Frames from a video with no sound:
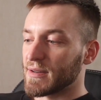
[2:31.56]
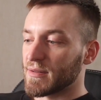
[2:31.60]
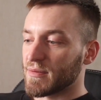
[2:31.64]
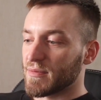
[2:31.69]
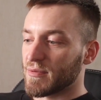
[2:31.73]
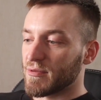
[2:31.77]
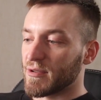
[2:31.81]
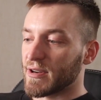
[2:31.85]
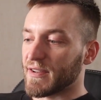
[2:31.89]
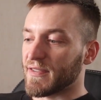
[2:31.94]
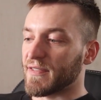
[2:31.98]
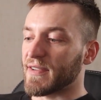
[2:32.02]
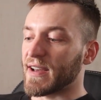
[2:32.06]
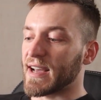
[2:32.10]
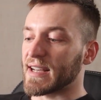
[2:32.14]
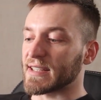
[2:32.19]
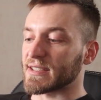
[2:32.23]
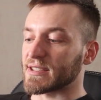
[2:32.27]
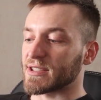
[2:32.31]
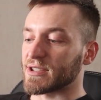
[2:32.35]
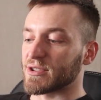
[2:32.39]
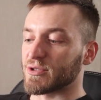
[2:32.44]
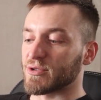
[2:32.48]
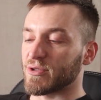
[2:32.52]
pretty
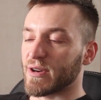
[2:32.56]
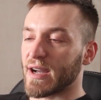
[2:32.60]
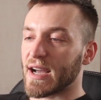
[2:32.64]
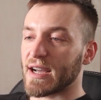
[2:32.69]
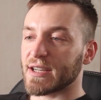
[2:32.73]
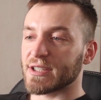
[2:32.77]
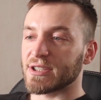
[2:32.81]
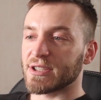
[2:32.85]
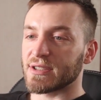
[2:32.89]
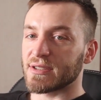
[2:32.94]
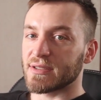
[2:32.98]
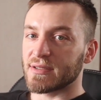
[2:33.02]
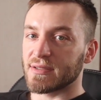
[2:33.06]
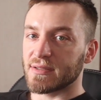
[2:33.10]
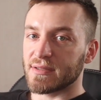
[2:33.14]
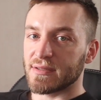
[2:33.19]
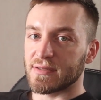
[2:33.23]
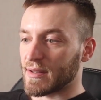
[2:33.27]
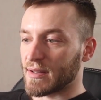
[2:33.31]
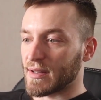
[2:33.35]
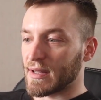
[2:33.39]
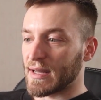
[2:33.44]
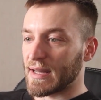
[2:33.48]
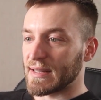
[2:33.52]
fast contraction,
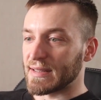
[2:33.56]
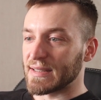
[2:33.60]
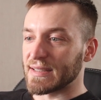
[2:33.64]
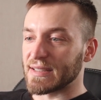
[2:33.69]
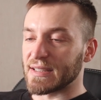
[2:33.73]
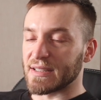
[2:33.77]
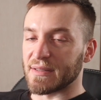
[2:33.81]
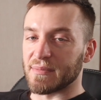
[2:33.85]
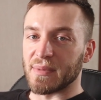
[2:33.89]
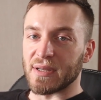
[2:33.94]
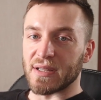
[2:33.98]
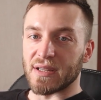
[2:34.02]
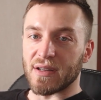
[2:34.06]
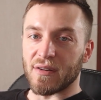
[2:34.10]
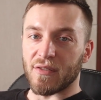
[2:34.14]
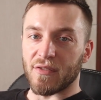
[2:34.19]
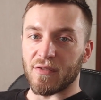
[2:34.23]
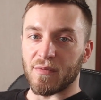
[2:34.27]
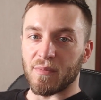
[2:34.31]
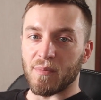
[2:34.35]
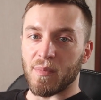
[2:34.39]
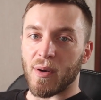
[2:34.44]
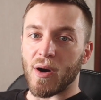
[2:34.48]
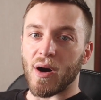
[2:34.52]
a little bit
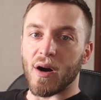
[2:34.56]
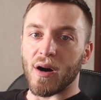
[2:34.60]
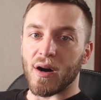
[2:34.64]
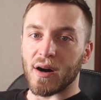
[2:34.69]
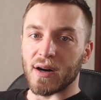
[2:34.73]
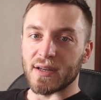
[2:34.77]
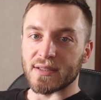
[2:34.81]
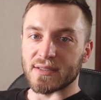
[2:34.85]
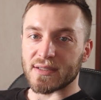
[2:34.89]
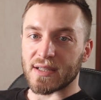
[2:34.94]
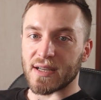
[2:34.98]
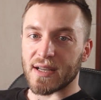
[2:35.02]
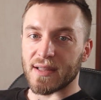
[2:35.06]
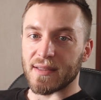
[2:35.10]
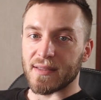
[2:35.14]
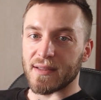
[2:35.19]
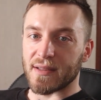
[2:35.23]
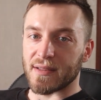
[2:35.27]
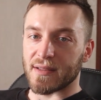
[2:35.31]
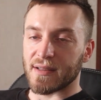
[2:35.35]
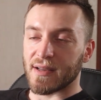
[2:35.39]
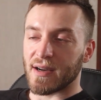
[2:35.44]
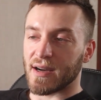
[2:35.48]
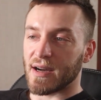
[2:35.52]
of pause at
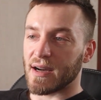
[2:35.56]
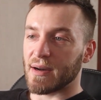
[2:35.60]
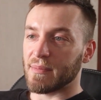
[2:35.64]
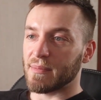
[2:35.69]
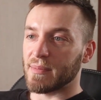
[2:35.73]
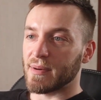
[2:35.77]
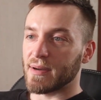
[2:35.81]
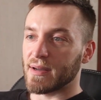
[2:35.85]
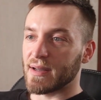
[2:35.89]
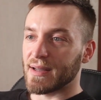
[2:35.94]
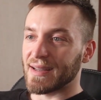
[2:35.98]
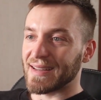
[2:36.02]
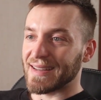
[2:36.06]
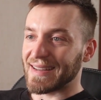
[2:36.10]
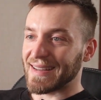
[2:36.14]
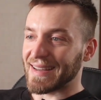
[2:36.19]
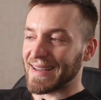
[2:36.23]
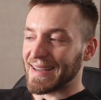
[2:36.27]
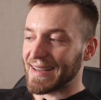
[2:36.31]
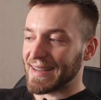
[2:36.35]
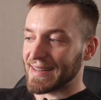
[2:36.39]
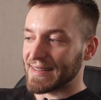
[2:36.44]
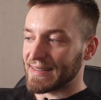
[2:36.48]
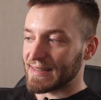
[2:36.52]
the top,
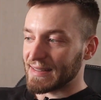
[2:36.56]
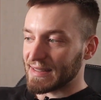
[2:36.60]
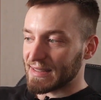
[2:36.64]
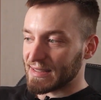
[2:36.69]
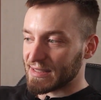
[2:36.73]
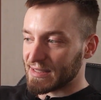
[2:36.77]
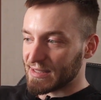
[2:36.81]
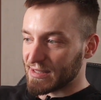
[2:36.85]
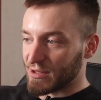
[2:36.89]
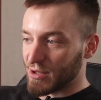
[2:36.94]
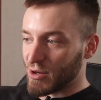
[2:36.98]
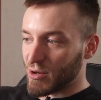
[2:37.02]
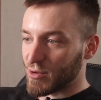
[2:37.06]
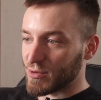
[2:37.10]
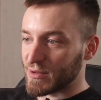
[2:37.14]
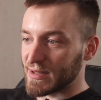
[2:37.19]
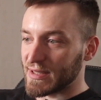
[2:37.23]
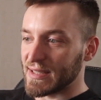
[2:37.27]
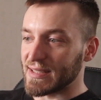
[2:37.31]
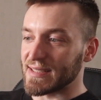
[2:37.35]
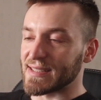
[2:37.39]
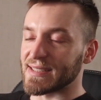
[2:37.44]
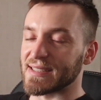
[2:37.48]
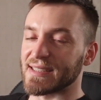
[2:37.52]
and slow
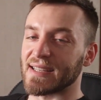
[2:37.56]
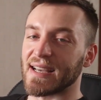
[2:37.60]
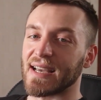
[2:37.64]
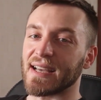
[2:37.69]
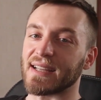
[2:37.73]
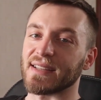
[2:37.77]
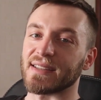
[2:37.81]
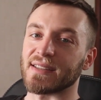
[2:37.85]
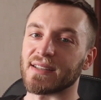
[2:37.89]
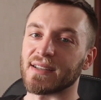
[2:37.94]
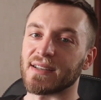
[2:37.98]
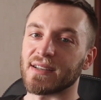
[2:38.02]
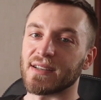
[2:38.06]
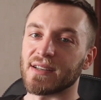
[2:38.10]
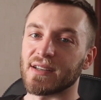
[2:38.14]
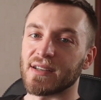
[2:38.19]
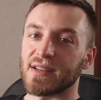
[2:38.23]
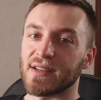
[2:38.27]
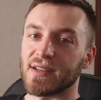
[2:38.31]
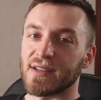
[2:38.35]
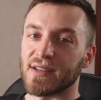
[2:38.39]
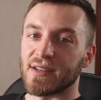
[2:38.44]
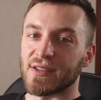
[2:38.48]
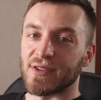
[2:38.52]
descent
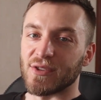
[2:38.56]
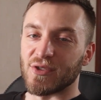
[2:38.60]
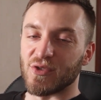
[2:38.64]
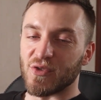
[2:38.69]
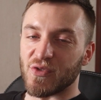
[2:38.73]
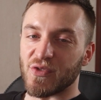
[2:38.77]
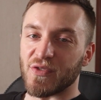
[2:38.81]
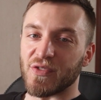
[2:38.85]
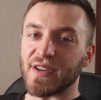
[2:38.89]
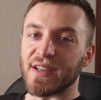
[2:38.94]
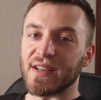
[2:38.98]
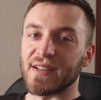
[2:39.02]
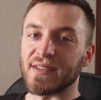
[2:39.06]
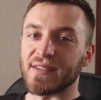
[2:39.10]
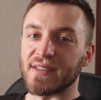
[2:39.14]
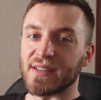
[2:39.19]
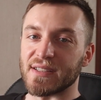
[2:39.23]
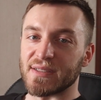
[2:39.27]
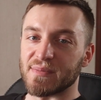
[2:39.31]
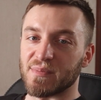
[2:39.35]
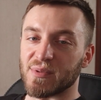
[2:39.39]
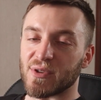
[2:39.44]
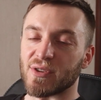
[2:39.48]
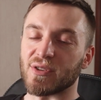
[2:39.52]
to feel
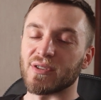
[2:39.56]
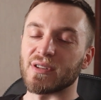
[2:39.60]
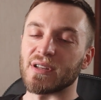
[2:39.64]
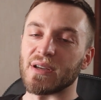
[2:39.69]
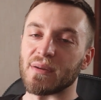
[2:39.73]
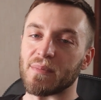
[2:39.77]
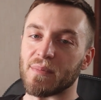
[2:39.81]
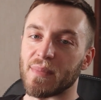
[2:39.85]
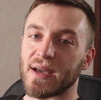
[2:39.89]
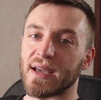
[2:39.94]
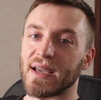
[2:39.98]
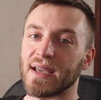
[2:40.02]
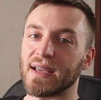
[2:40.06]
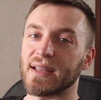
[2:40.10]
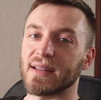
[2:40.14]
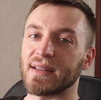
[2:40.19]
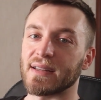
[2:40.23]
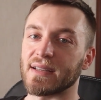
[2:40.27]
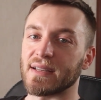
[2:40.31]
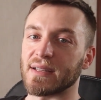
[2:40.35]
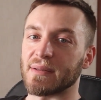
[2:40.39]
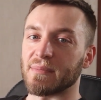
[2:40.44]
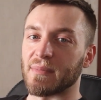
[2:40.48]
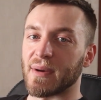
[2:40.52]
this burning
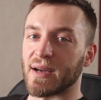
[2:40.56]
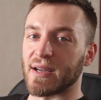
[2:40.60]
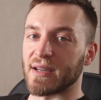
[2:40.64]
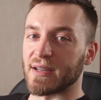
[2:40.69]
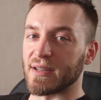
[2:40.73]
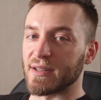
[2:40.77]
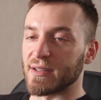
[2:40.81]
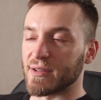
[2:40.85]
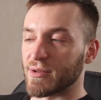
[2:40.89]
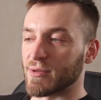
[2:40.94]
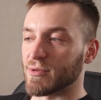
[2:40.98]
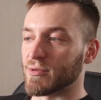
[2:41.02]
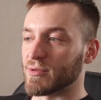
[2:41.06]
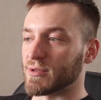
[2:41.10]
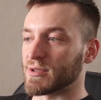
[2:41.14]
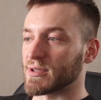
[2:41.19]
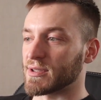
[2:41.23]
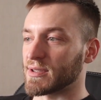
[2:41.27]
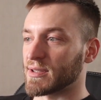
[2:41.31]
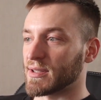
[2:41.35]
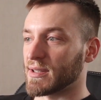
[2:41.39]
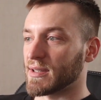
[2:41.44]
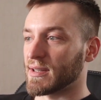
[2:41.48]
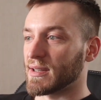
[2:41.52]
pain in my
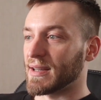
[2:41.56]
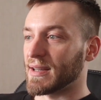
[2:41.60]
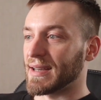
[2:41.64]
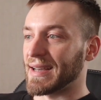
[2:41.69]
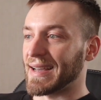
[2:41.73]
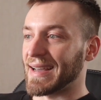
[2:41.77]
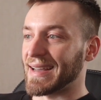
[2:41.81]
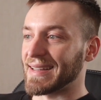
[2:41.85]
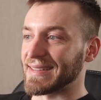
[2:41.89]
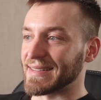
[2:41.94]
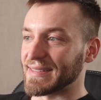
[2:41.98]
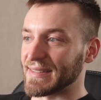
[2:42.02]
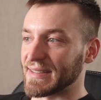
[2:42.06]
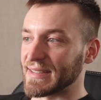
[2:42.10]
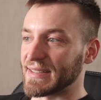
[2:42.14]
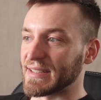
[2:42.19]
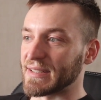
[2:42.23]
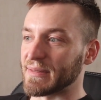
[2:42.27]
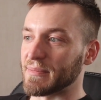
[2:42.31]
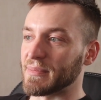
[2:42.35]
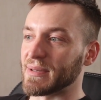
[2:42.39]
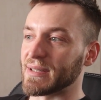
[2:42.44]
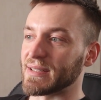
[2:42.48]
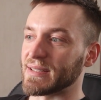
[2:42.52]
glutes and a
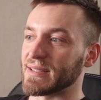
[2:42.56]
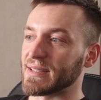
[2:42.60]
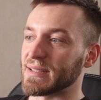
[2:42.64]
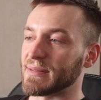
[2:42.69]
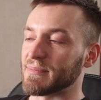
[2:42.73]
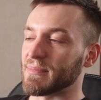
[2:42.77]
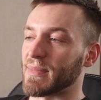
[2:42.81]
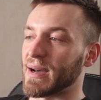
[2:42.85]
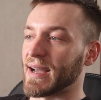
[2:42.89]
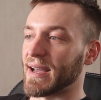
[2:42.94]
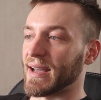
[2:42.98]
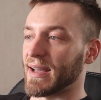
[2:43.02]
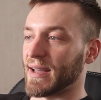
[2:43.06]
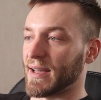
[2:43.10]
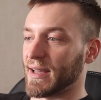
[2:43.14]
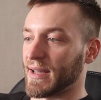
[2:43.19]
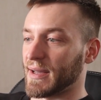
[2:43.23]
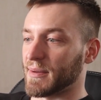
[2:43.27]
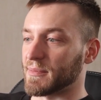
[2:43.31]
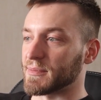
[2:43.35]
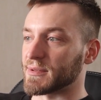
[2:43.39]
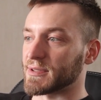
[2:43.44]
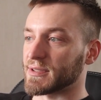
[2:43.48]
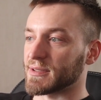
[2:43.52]
little bit in my
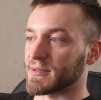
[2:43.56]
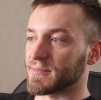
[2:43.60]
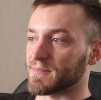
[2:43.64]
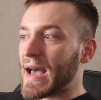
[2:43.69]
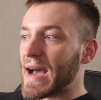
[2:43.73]
hams.